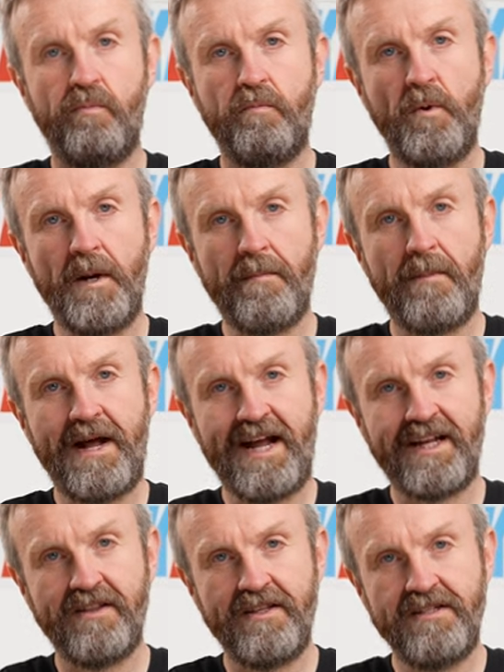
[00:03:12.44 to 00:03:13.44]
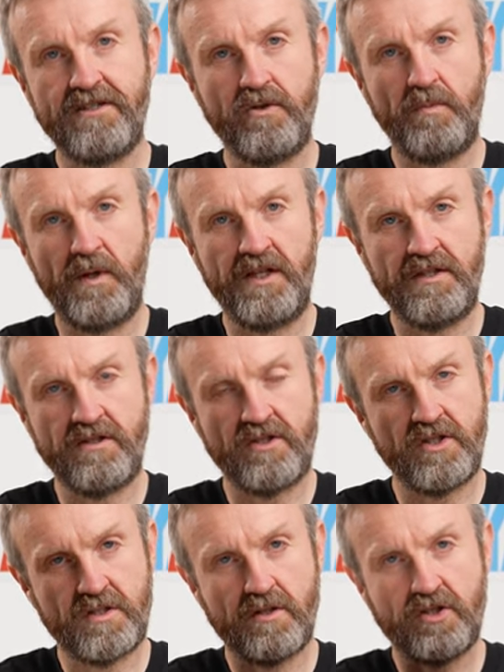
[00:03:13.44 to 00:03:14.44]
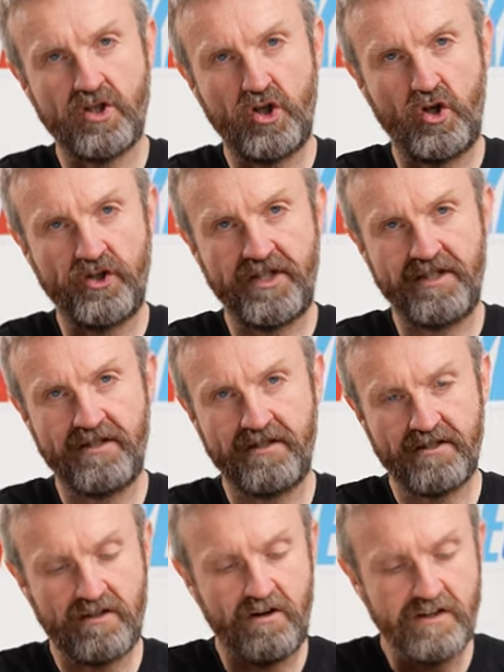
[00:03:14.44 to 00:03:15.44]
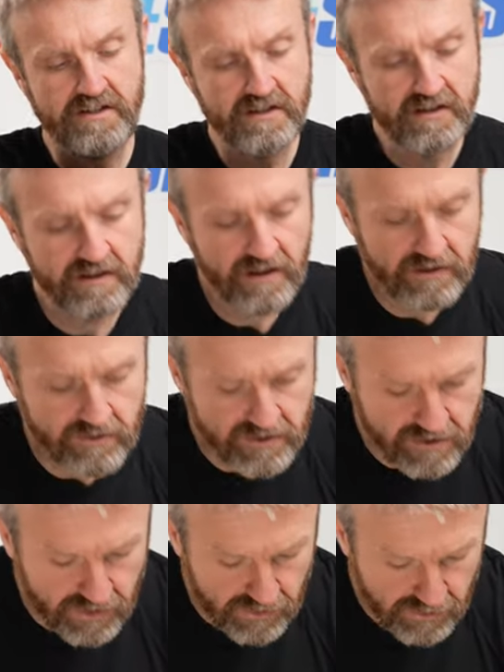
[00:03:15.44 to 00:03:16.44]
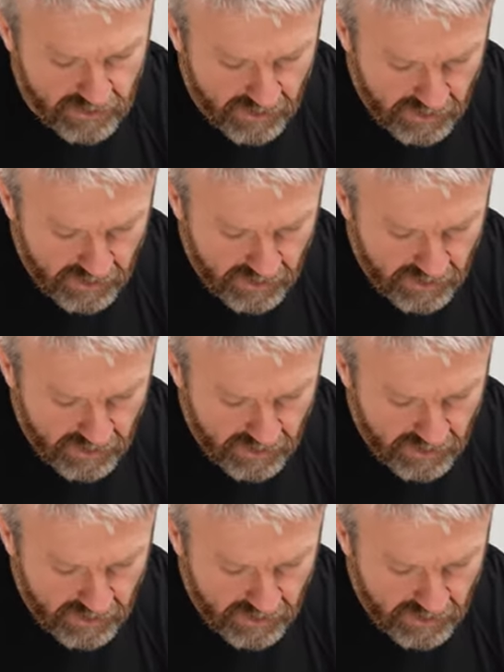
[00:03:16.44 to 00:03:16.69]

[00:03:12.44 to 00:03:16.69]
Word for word: putting it back, these two pins just slot inside those two